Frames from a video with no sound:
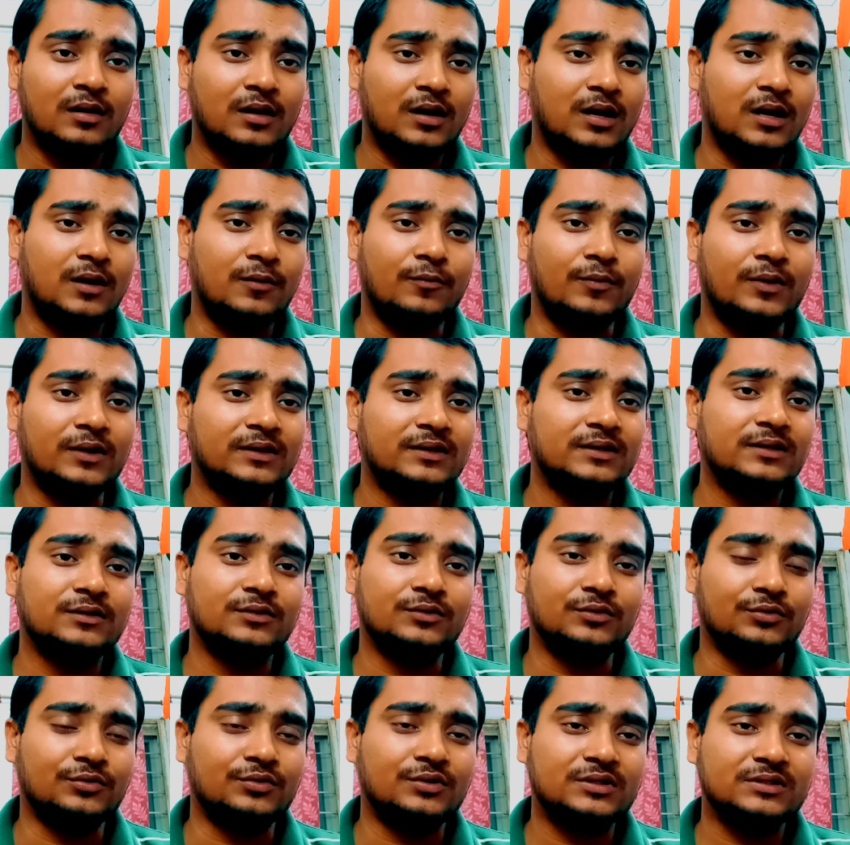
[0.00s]
One thing you
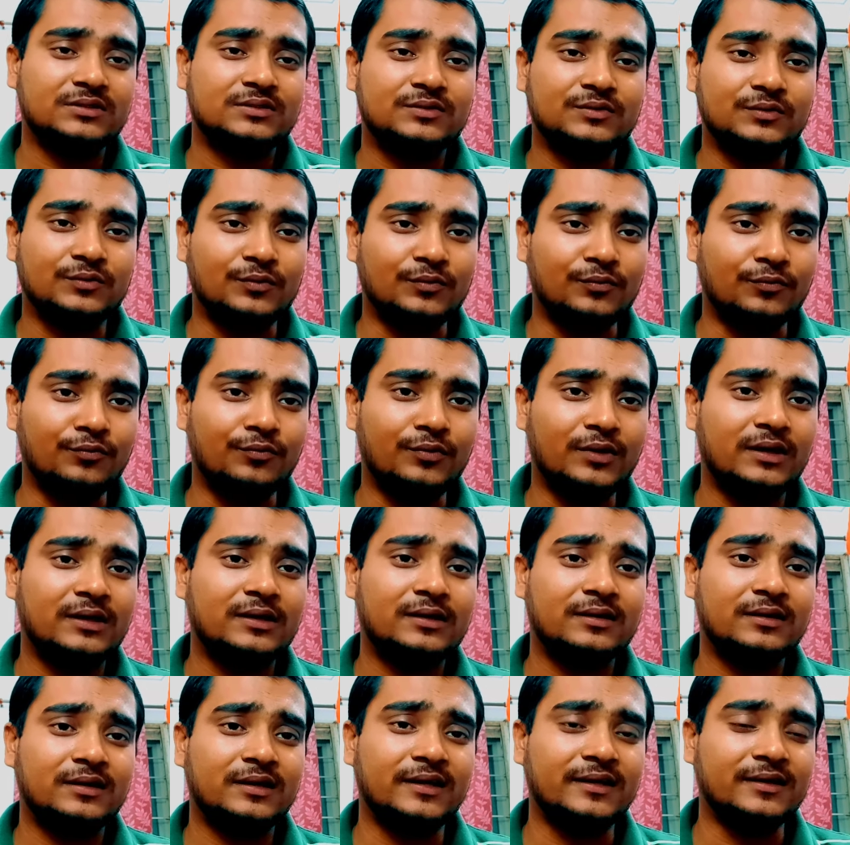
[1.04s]
notice,
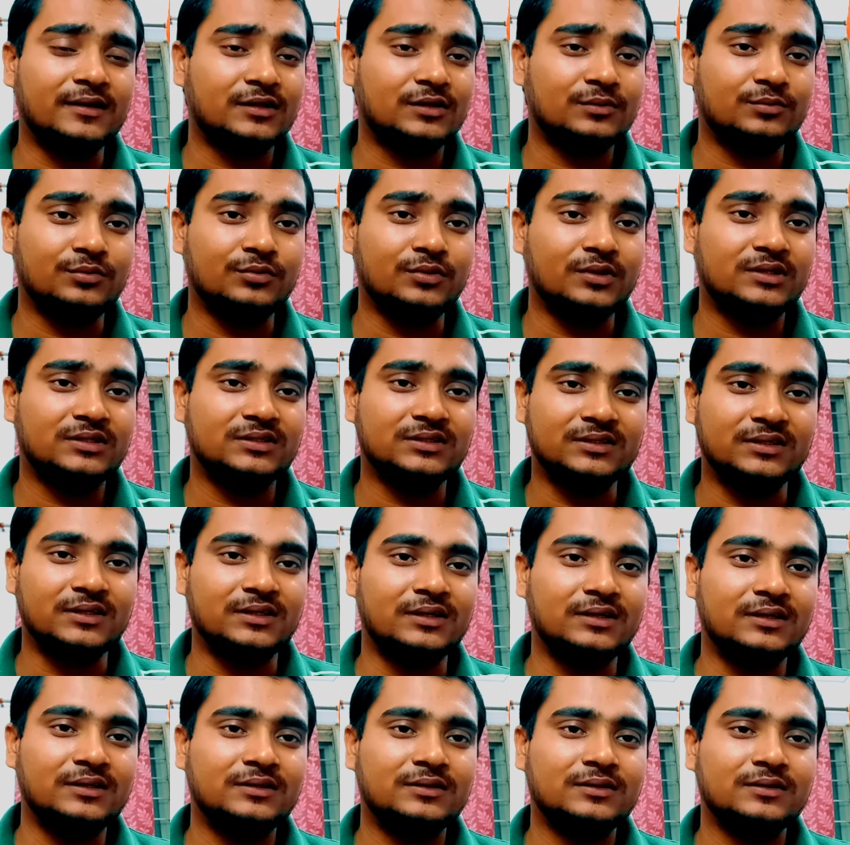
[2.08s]
one interviewer
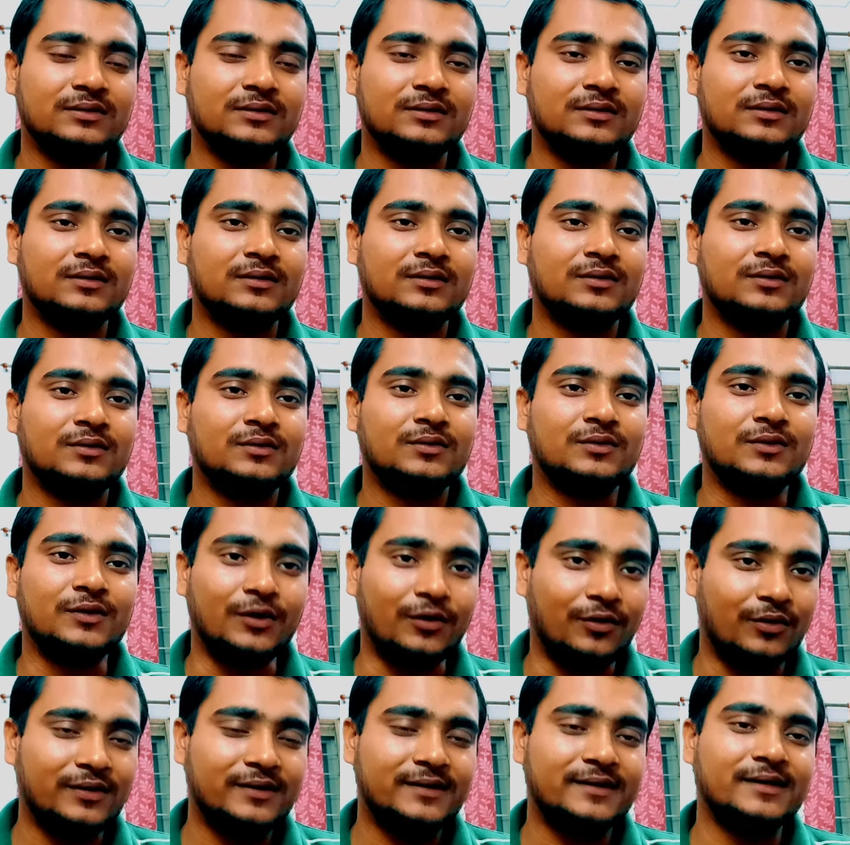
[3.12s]
generally
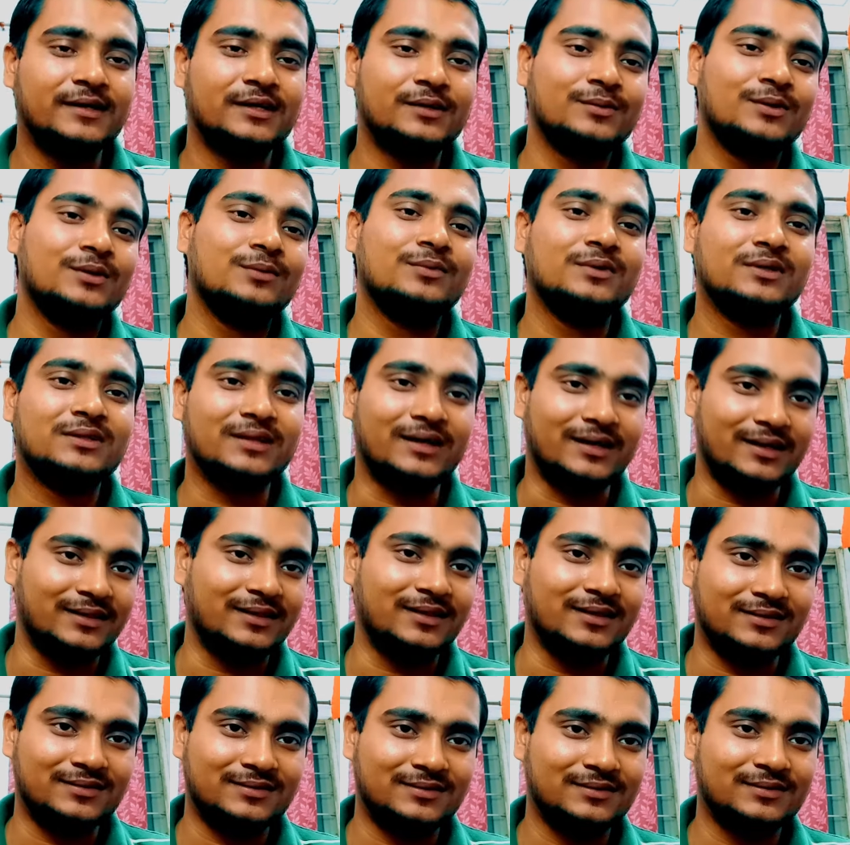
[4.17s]
don't interfere with
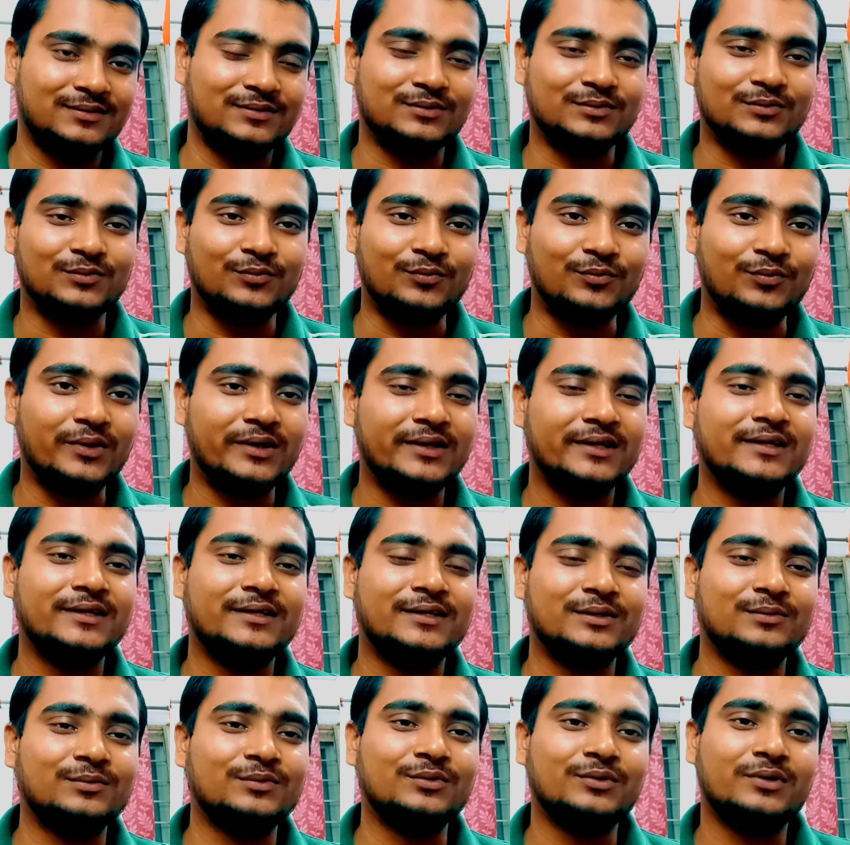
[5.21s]
others. One
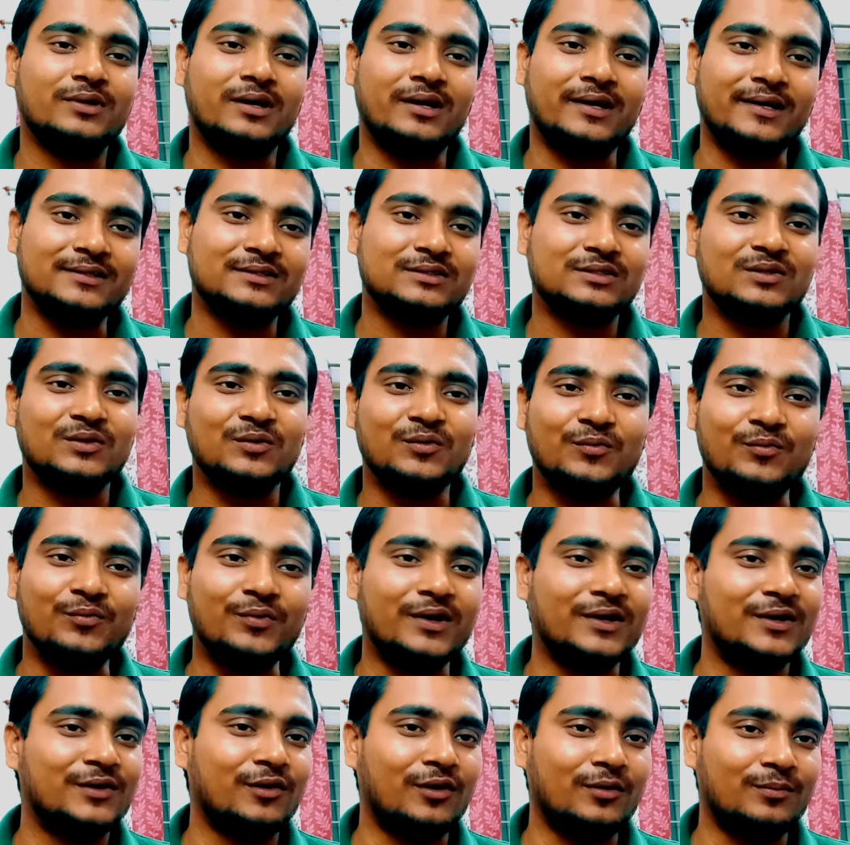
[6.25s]
interviewer asks
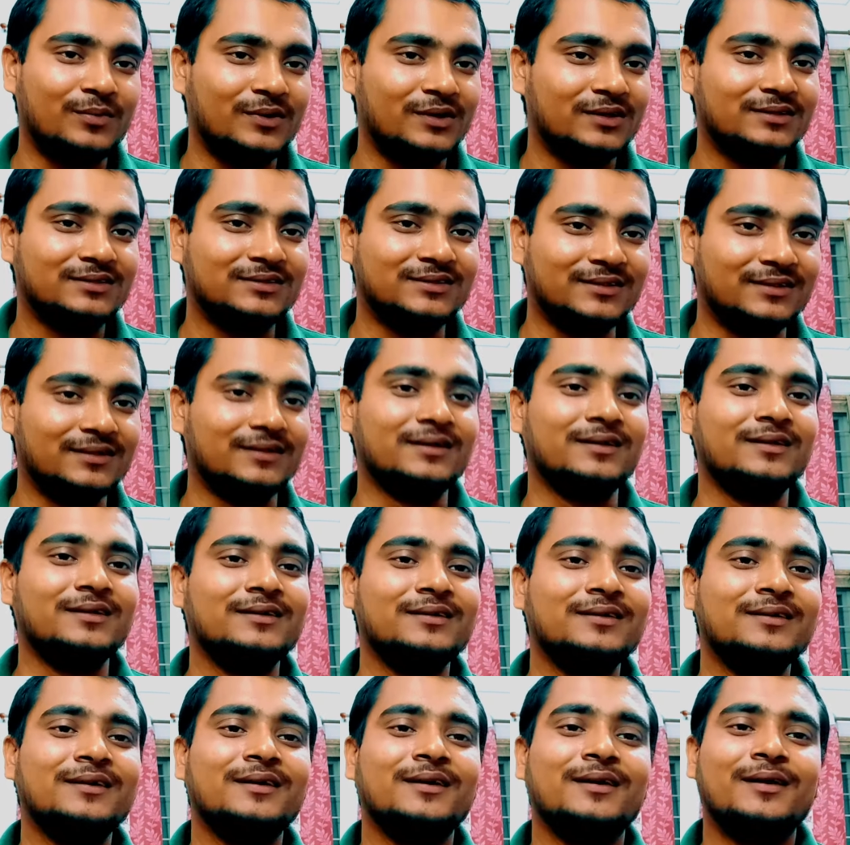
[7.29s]
one topic
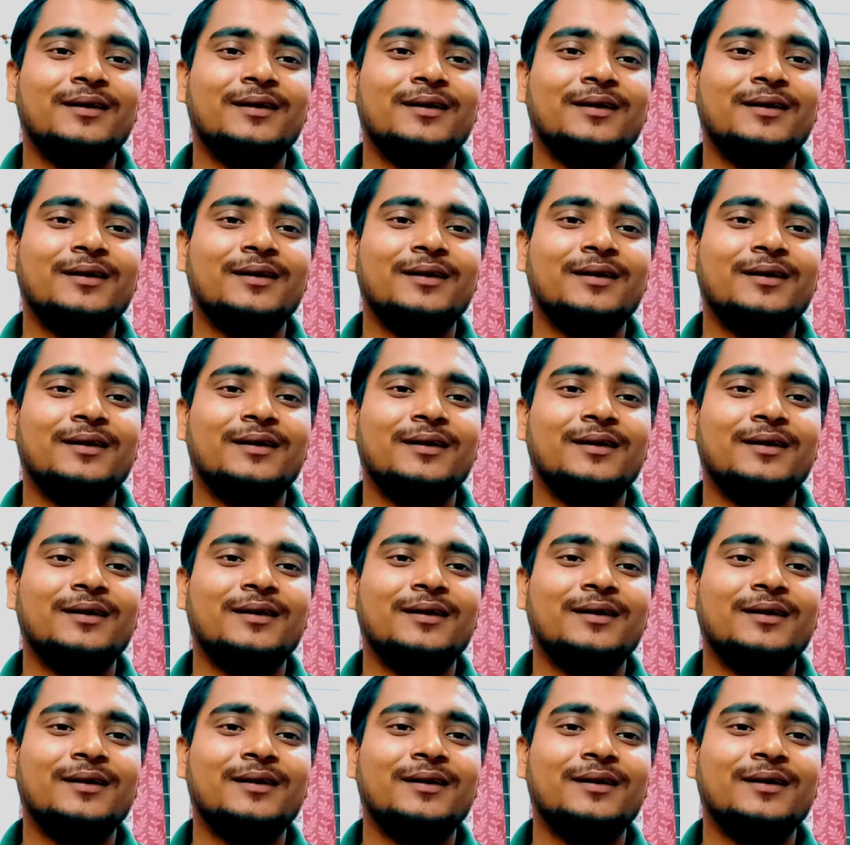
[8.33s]
generally.